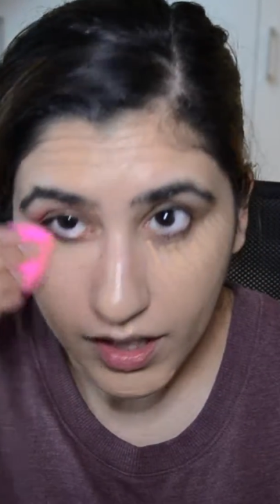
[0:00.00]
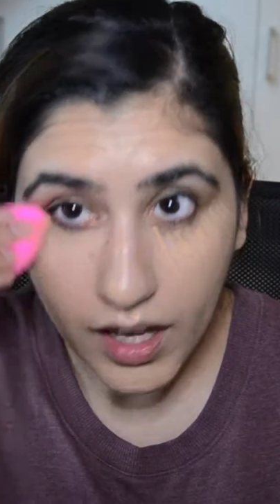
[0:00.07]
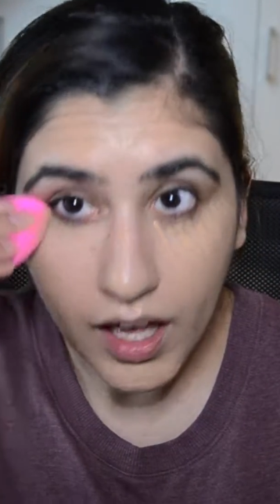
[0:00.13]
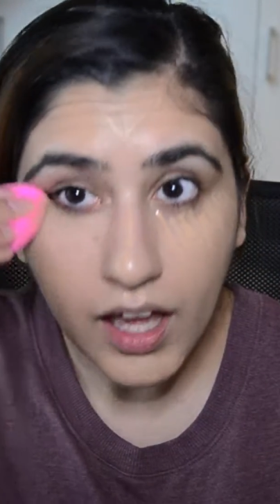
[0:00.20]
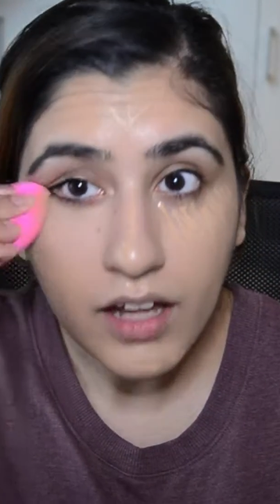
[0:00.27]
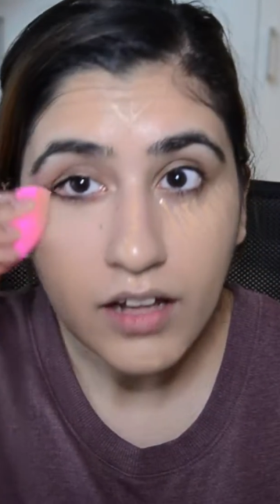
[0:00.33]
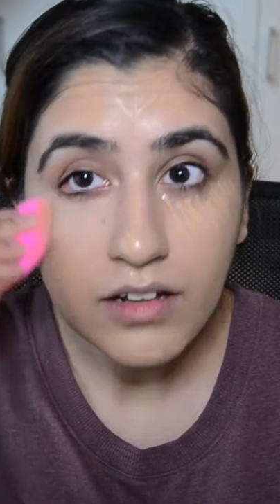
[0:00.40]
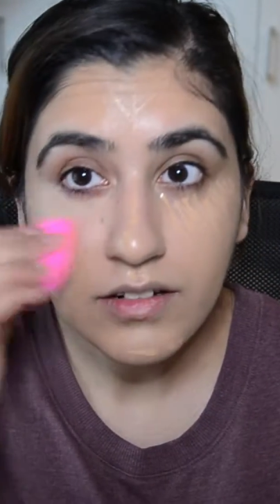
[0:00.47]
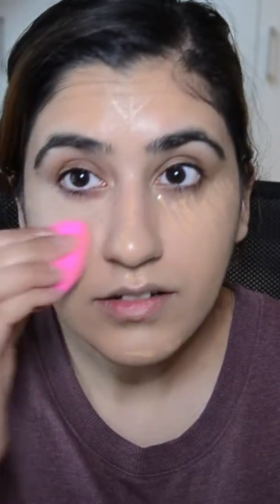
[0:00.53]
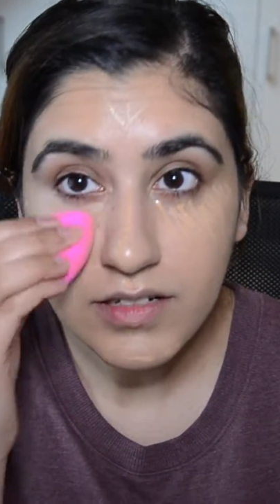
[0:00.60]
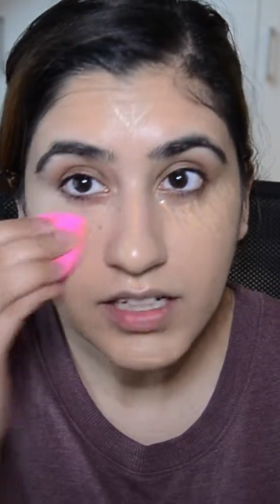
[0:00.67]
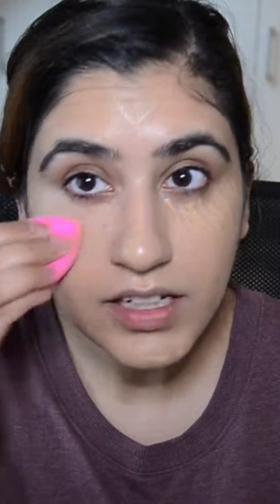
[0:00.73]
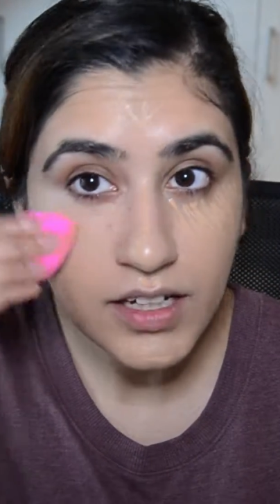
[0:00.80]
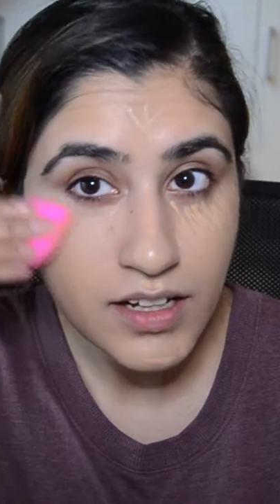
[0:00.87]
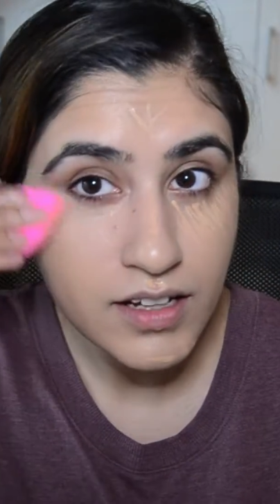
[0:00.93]
And
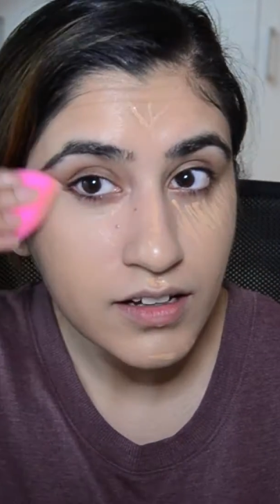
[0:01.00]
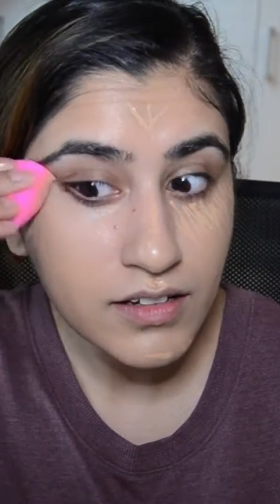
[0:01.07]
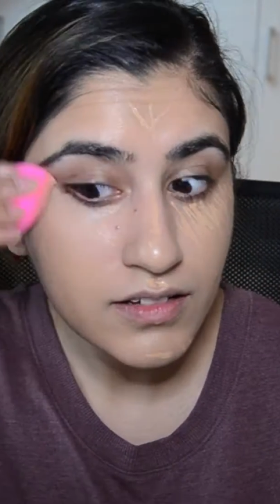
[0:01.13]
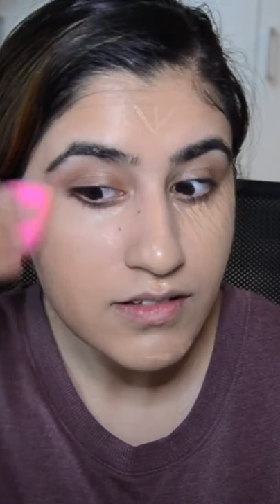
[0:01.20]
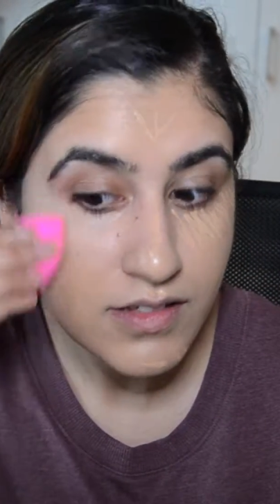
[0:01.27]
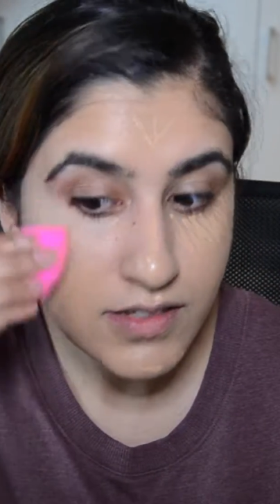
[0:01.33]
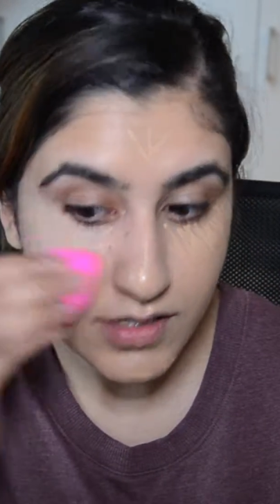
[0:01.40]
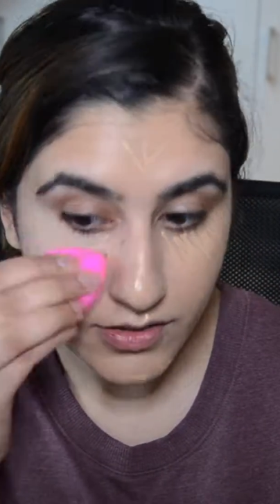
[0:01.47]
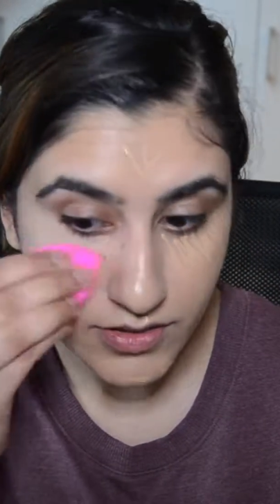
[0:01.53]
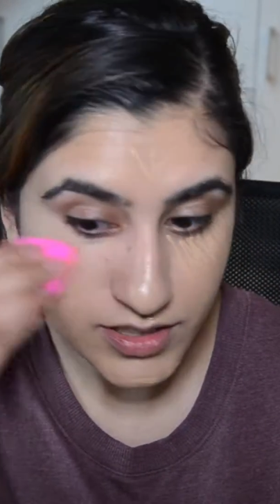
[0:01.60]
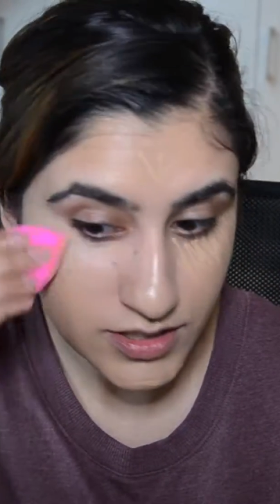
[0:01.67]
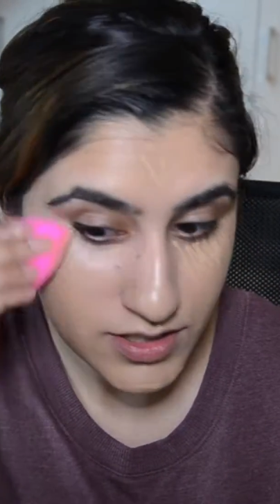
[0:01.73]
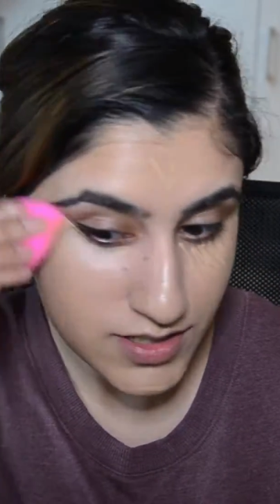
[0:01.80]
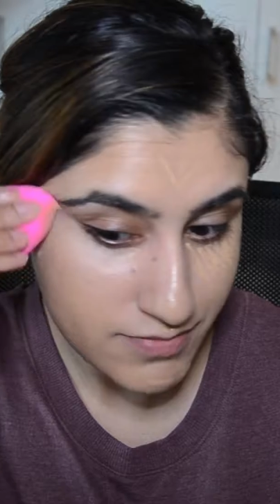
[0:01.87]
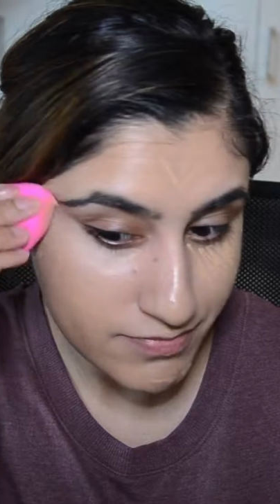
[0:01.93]

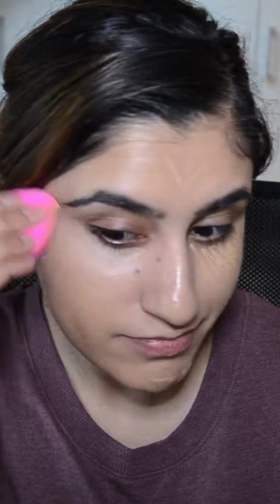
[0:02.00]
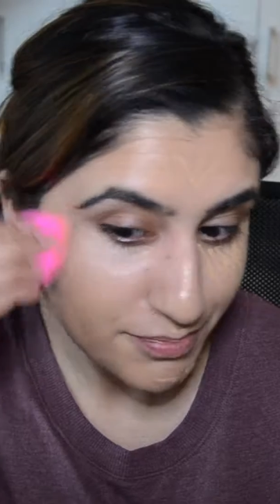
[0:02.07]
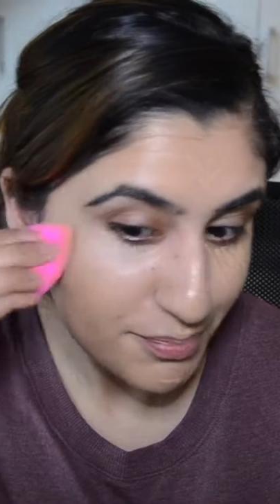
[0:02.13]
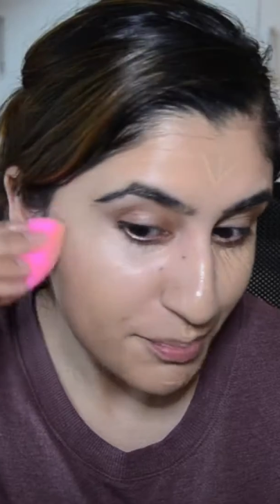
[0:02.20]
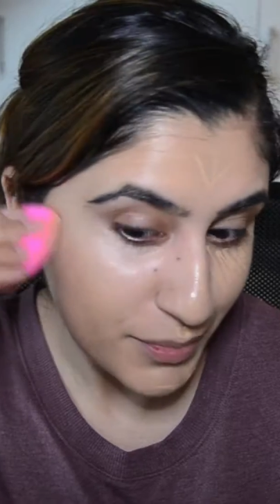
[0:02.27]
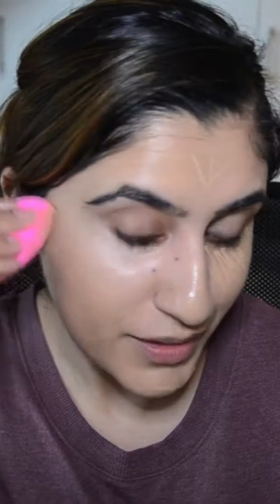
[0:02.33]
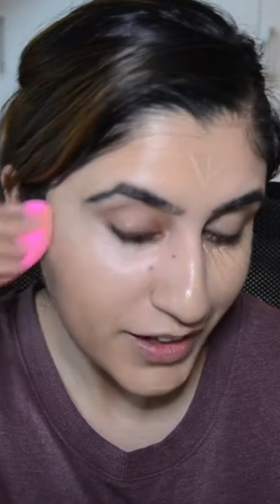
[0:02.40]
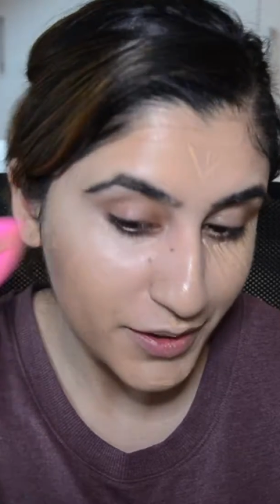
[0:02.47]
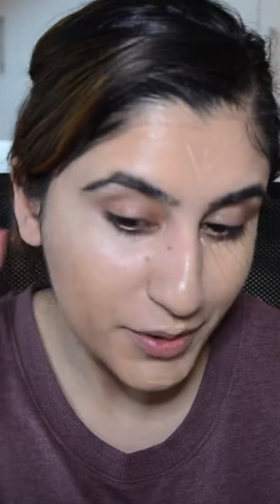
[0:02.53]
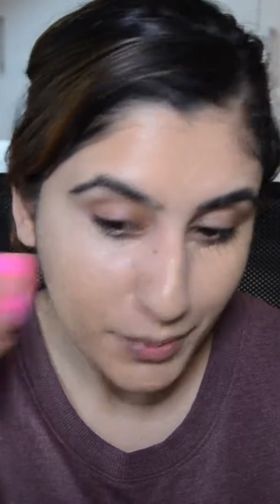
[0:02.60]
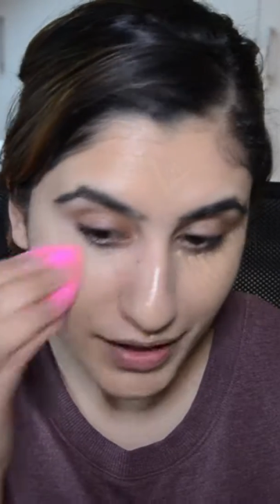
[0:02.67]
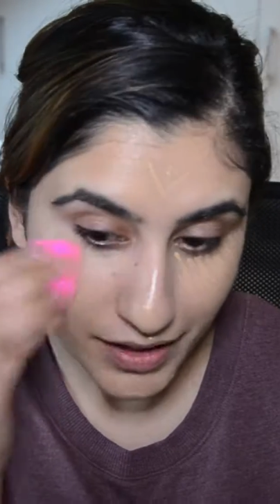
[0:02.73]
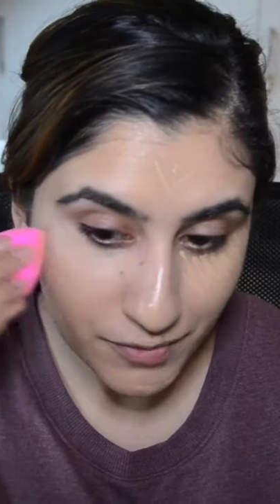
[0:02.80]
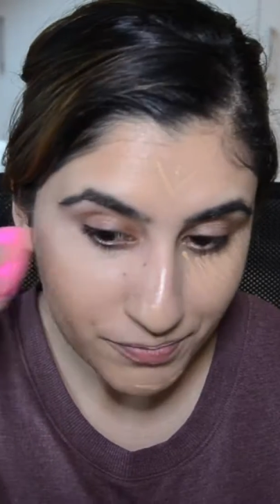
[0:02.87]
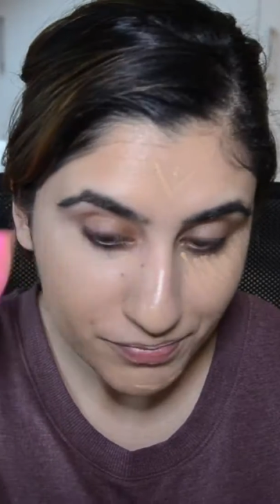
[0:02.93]
seriously just blend
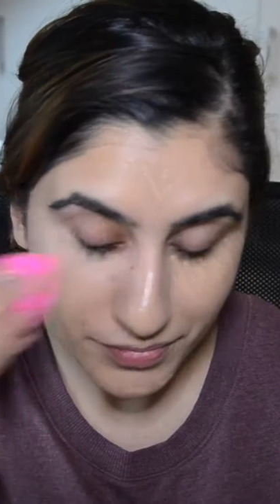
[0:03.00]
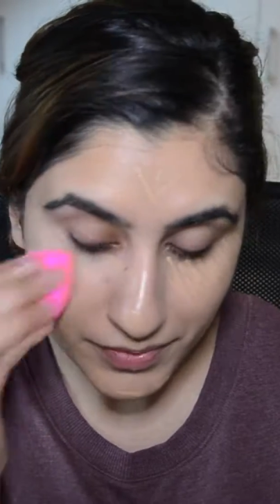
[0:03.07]
away.